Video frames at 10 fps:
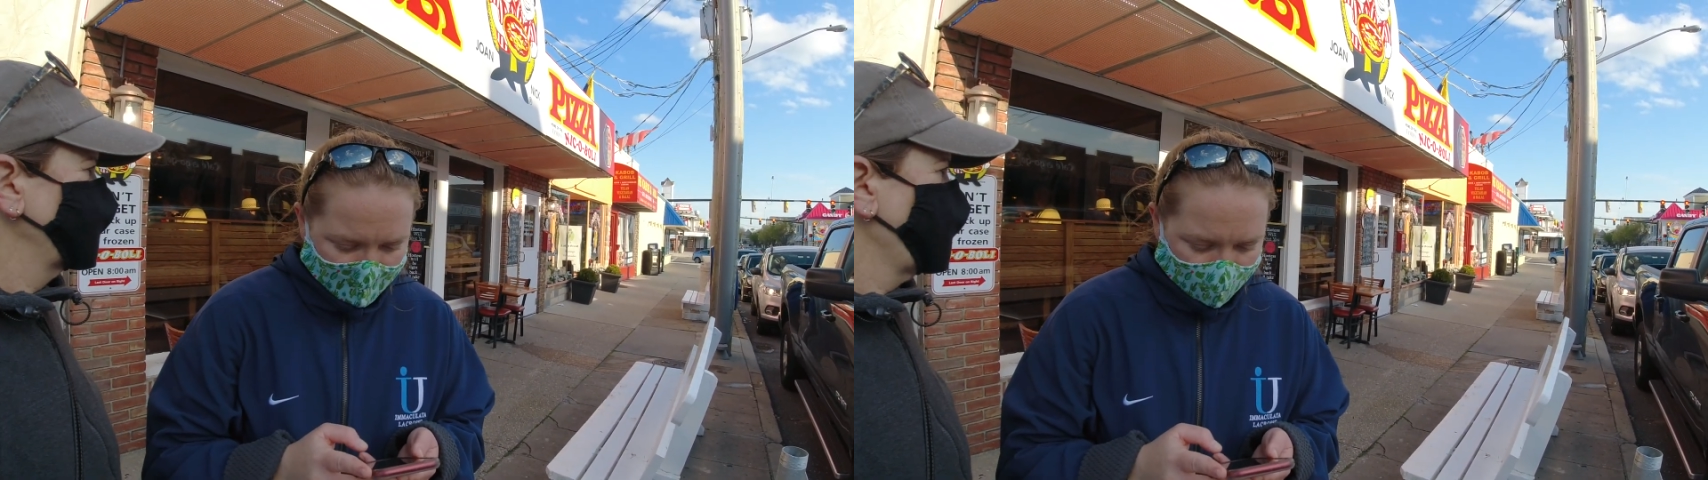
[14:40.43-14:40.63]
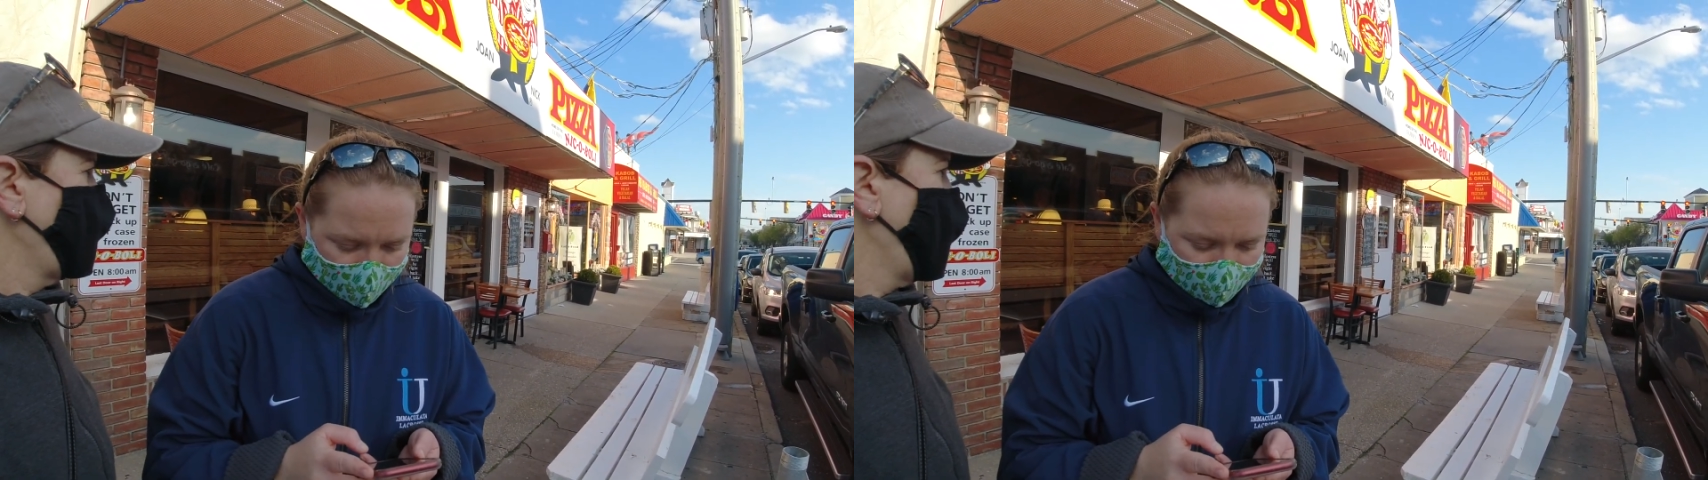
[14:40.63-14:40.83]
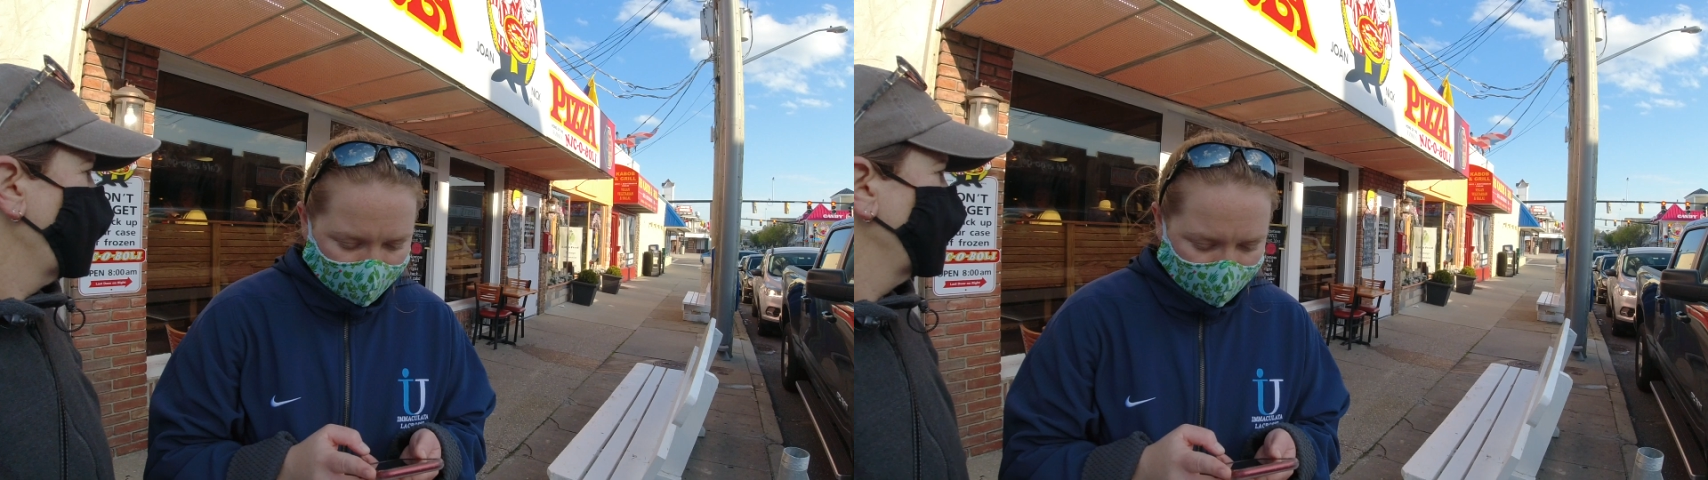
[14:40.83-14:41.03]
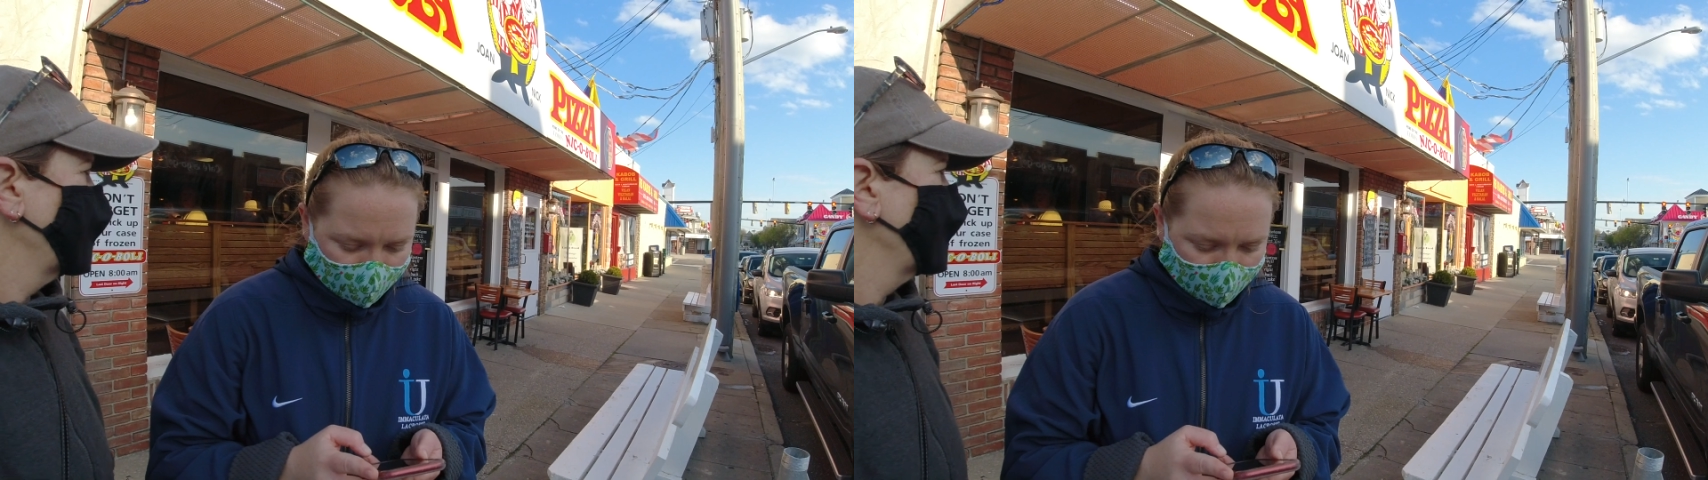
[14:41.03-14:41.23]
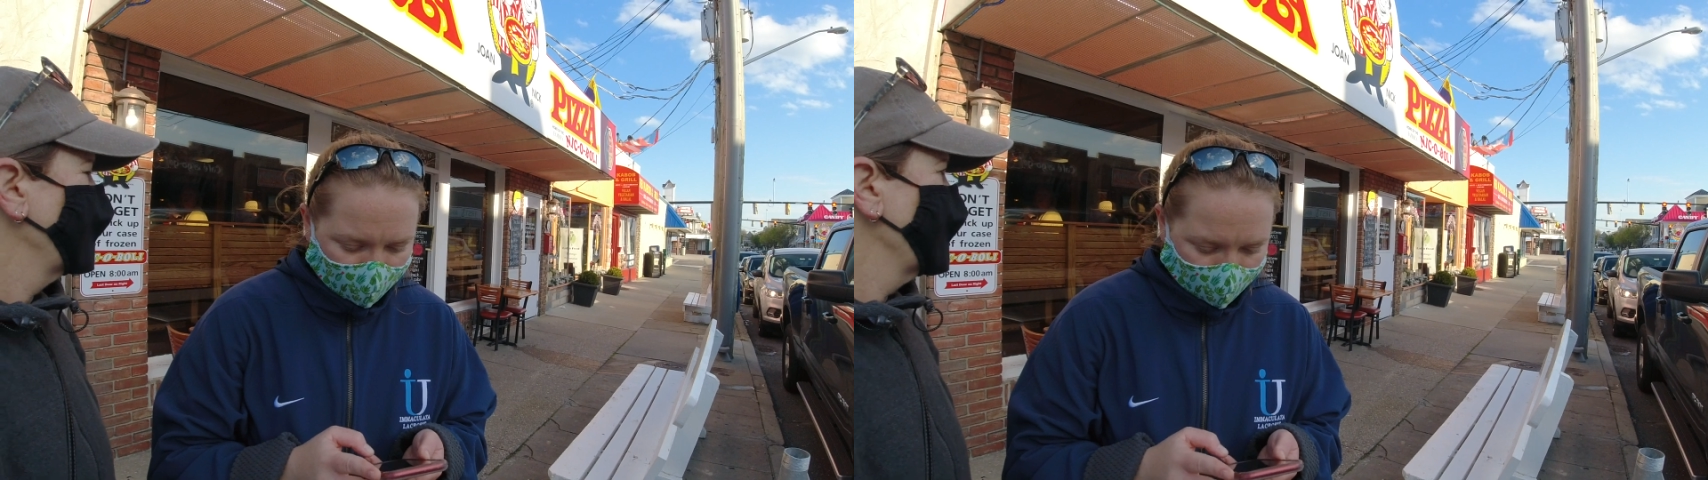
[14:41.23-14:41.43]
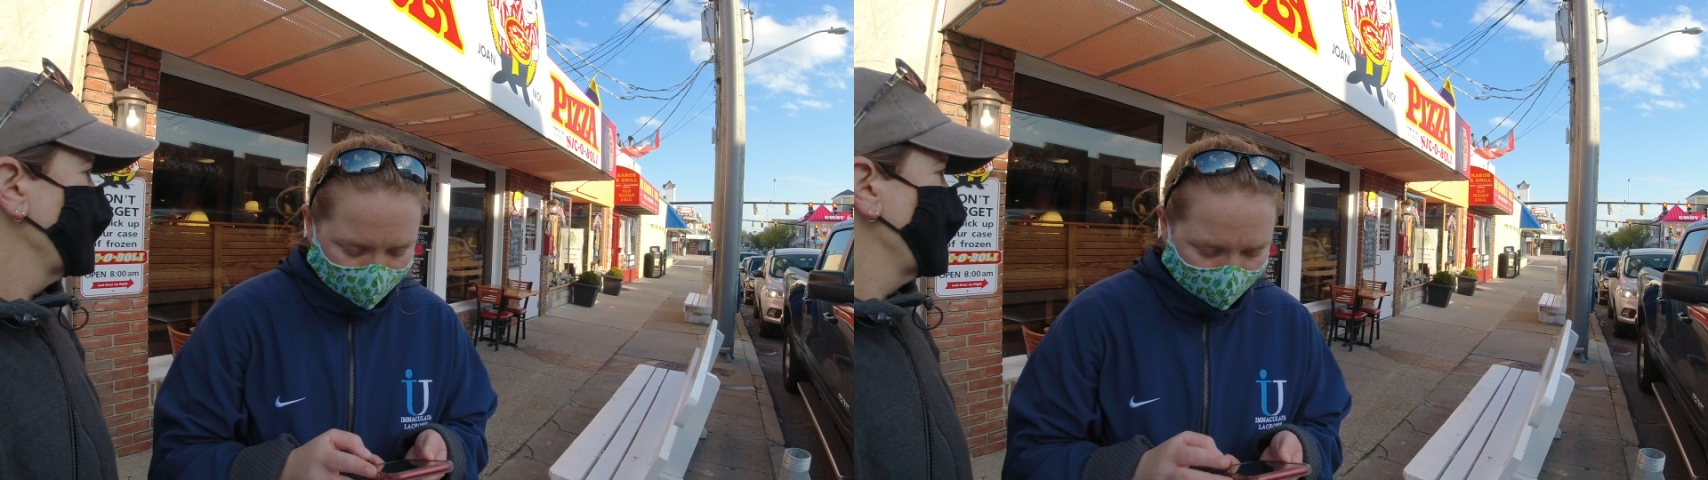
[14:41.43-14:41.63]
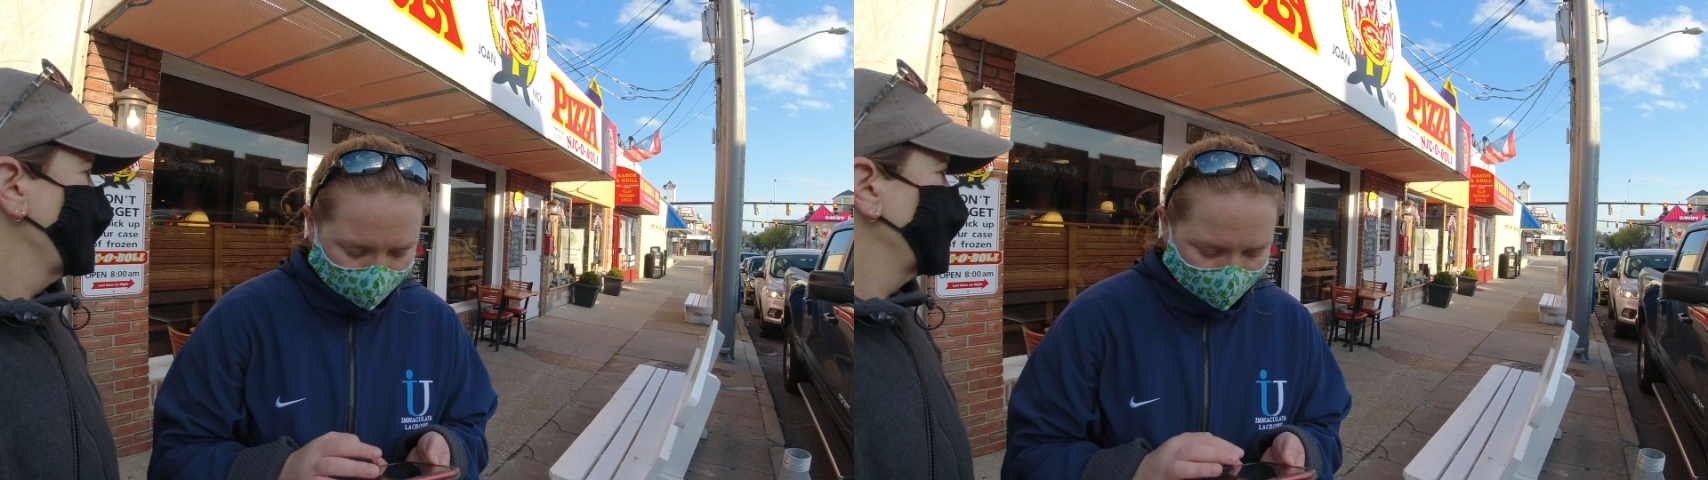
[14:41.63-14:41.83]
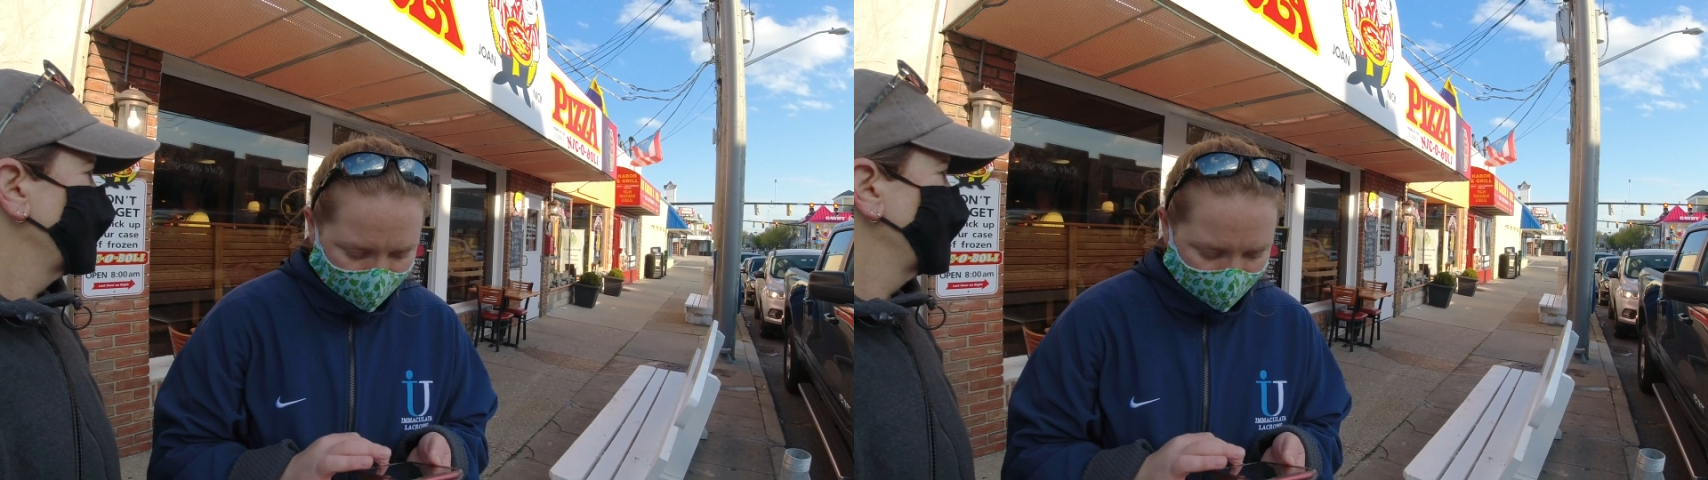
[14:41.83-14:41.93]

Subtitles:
Hometown tour virtual